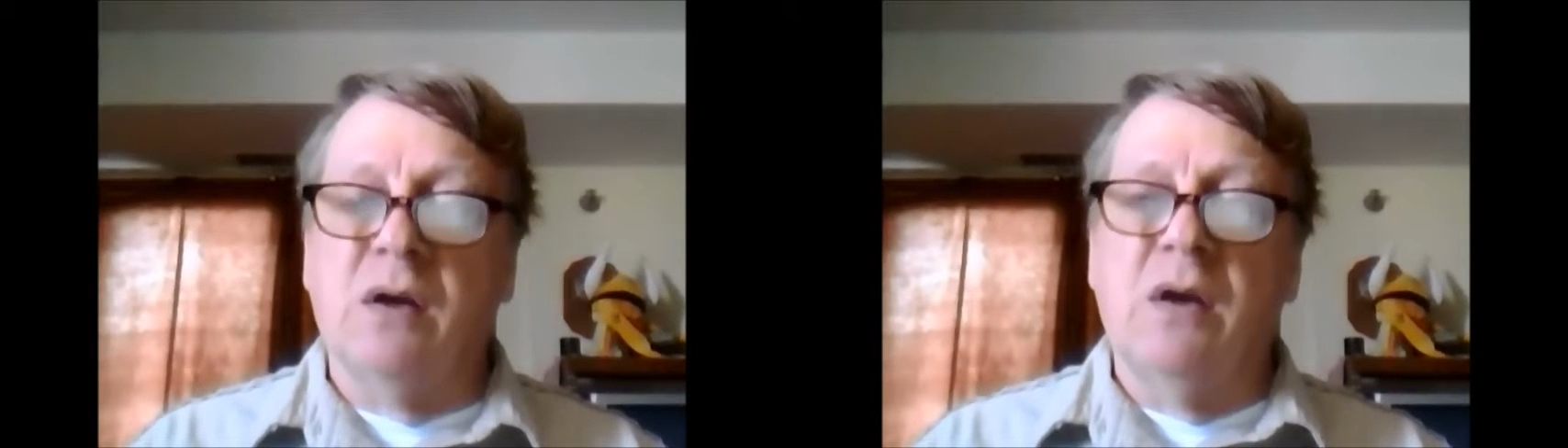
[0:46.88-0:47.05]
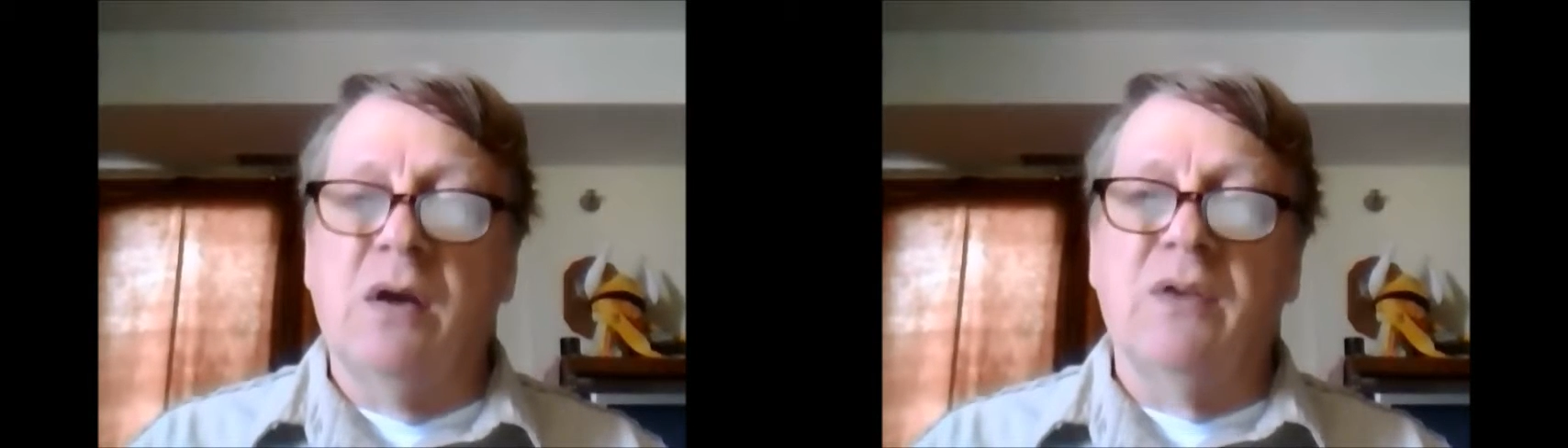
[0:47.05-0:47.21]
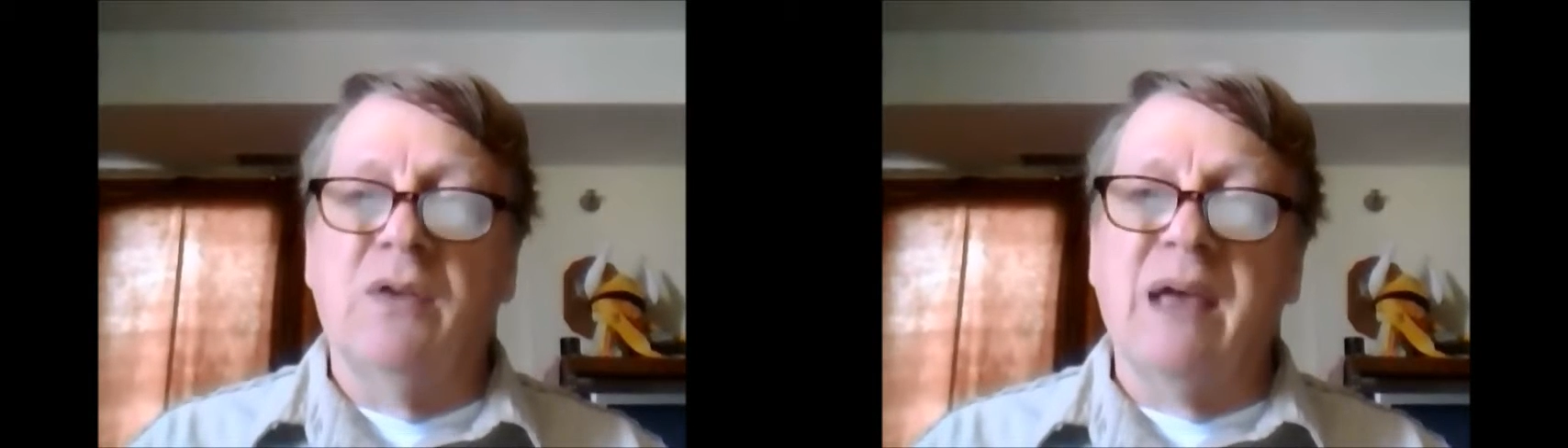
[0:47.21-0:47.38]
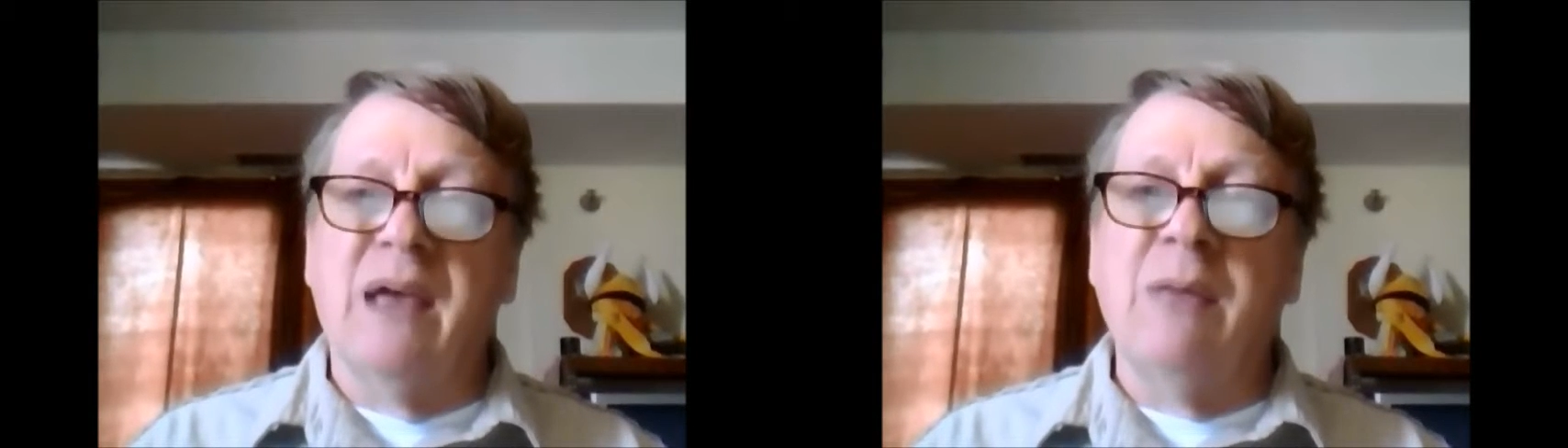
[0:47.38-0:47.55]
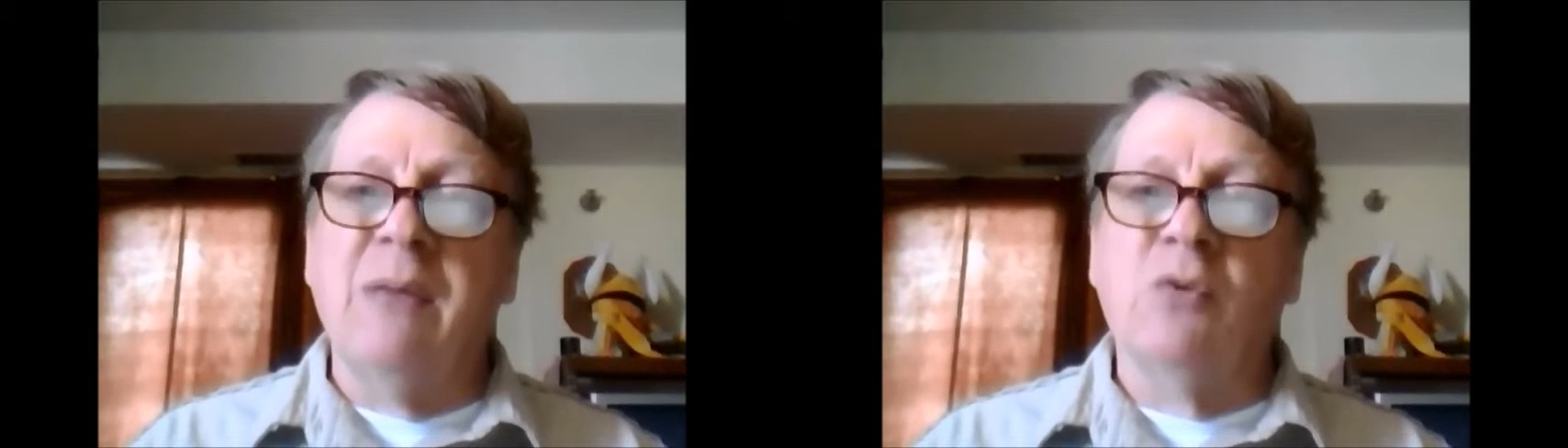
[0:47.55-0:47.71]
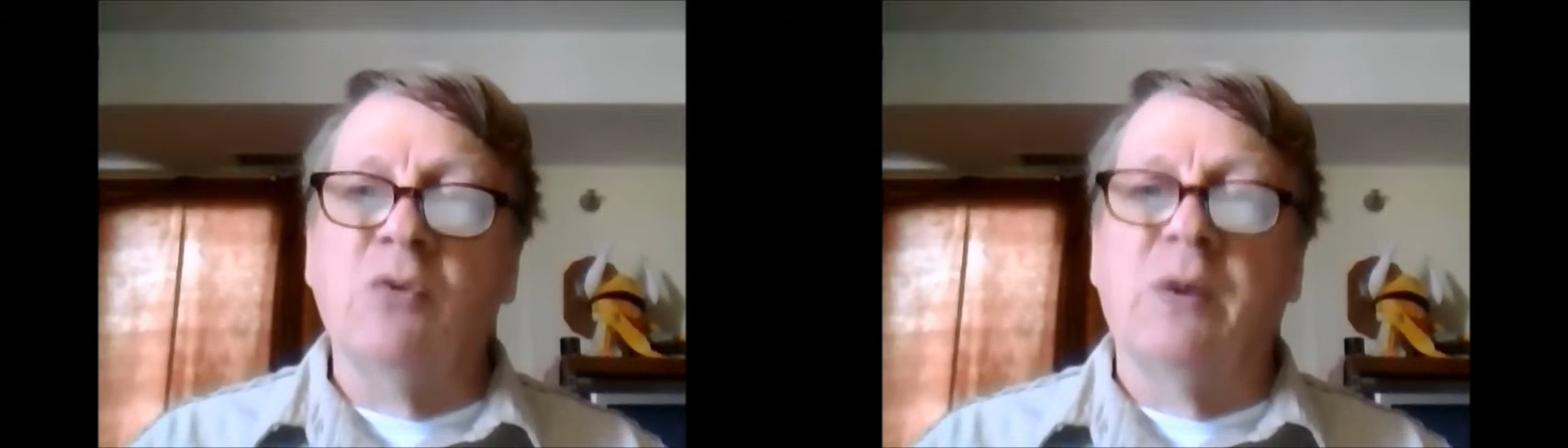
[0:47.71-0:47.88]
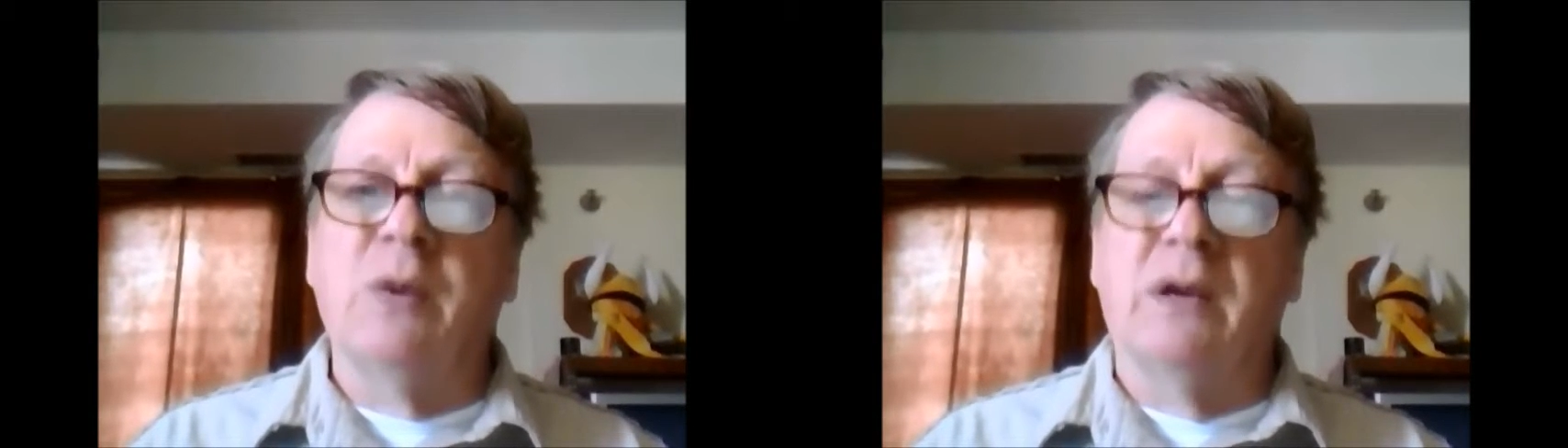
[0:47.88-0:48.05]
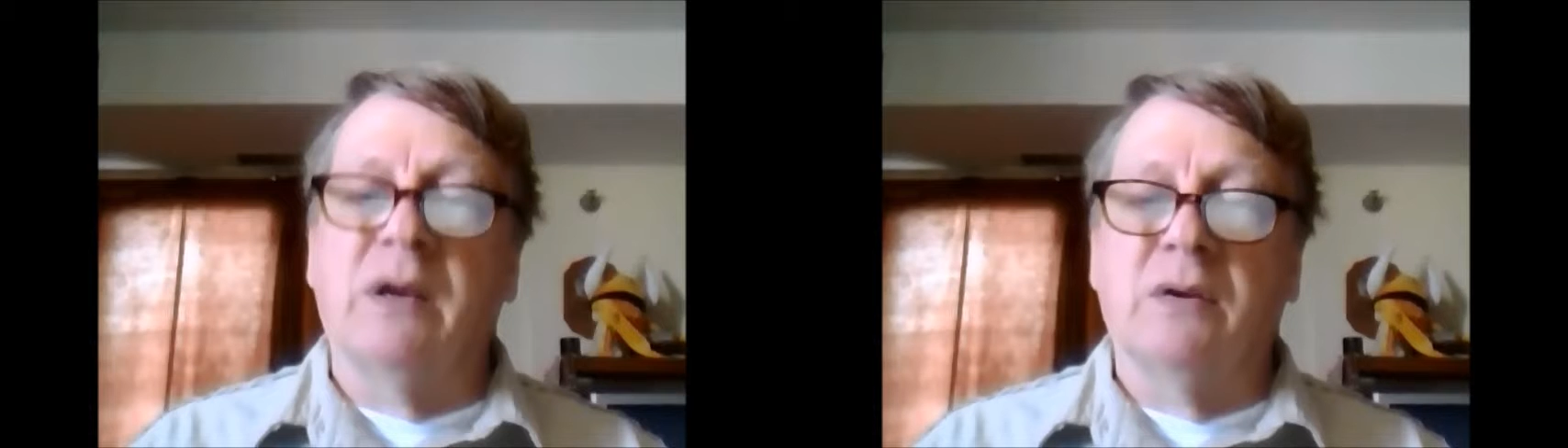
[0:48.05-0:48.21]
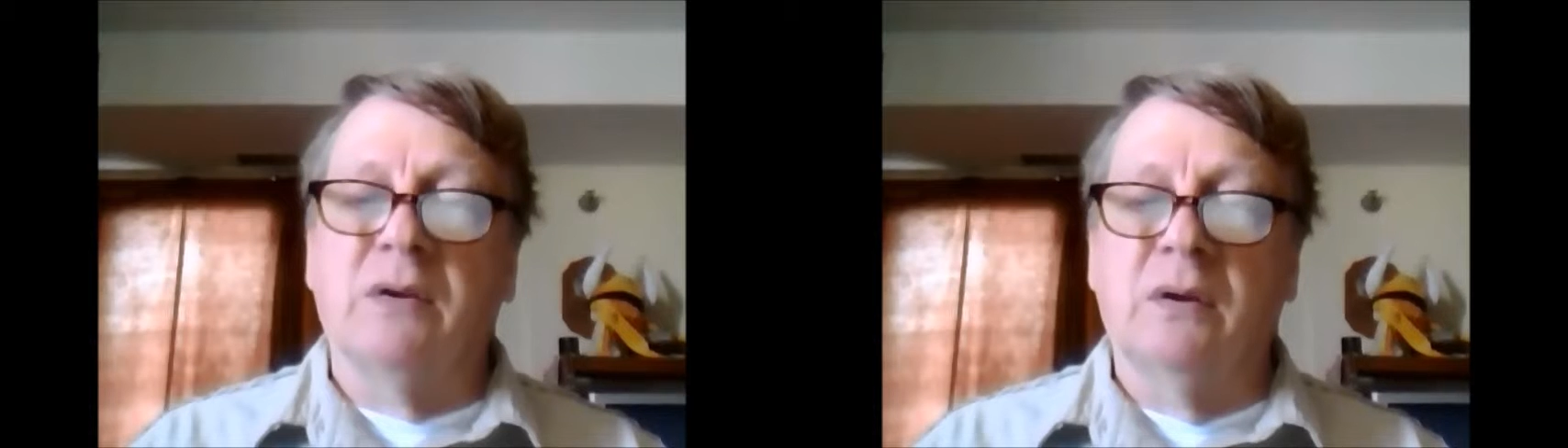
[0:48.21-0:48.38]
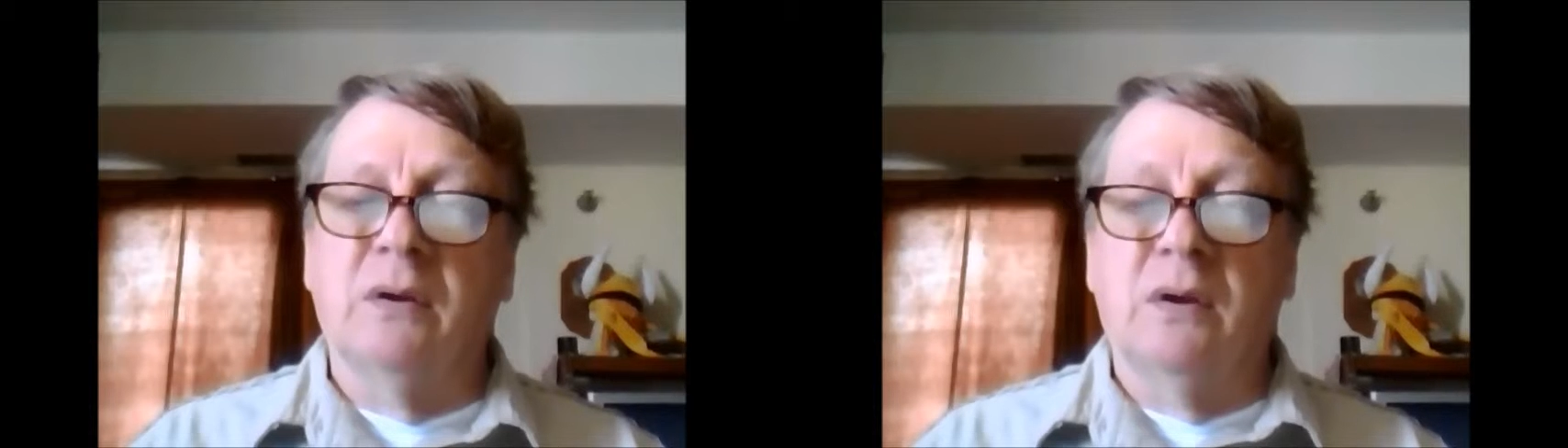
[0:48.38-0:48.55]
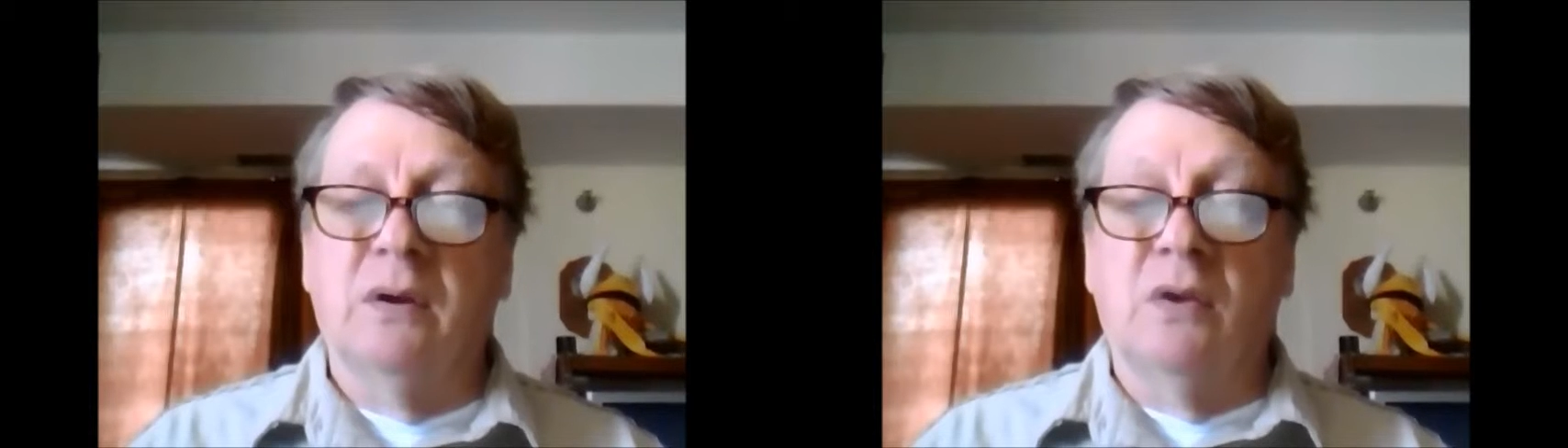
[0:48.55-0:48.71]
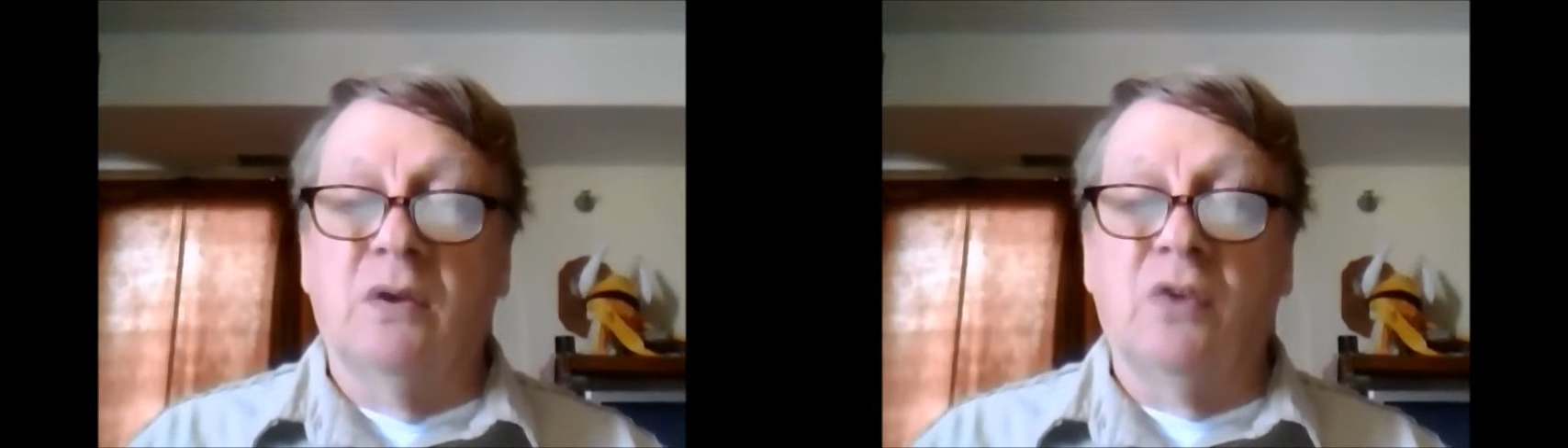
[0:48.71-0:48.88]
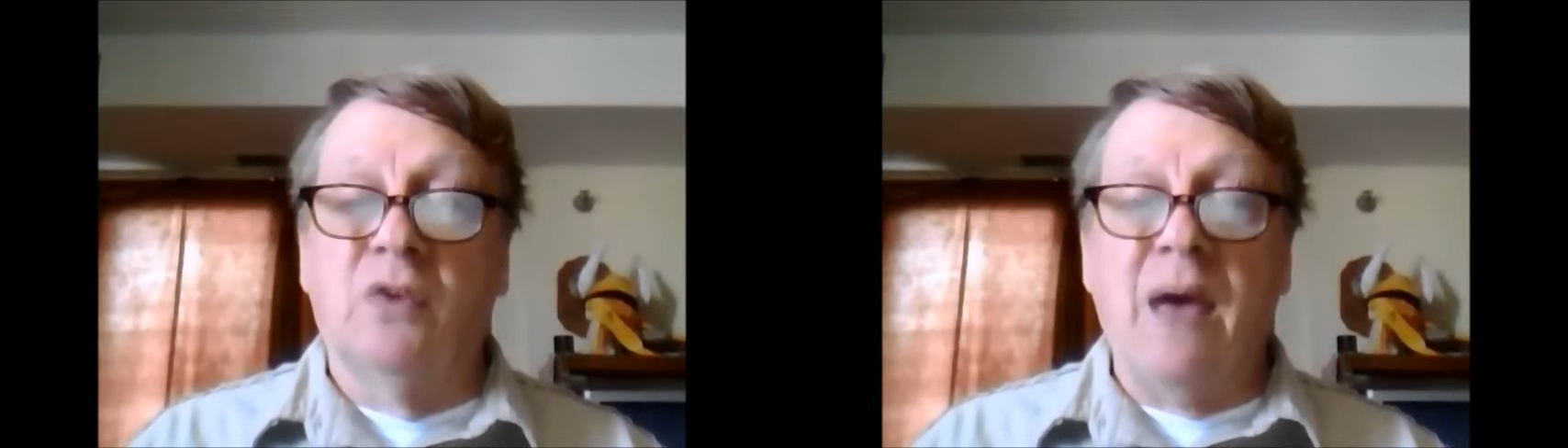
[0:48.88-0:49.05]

The game was rigged. So